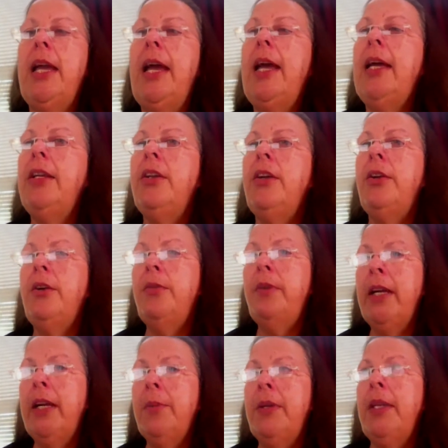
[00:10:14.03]
And her
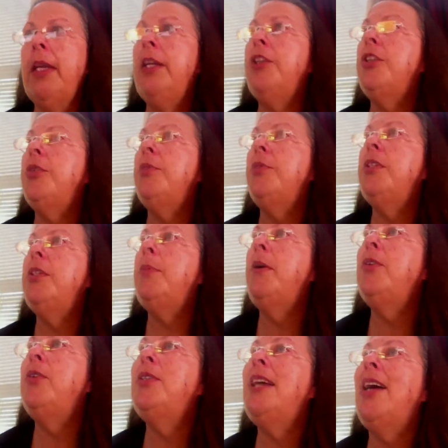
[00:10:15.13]
recommendation was to
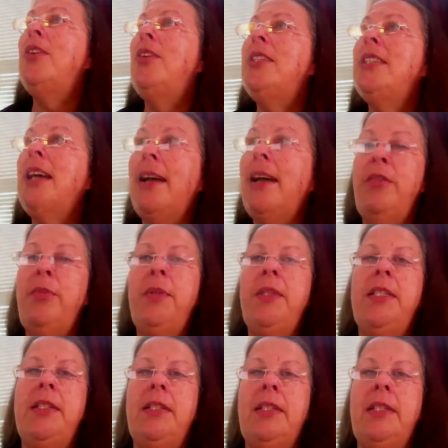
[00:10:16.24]
post outside of
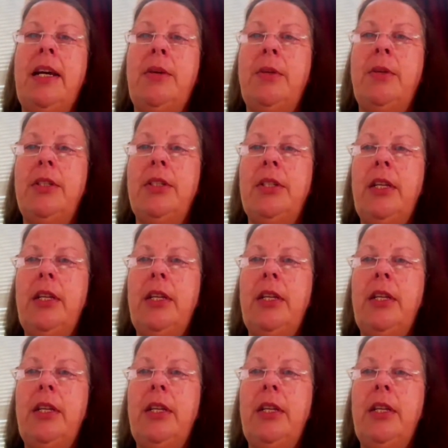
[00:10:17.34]
business hours.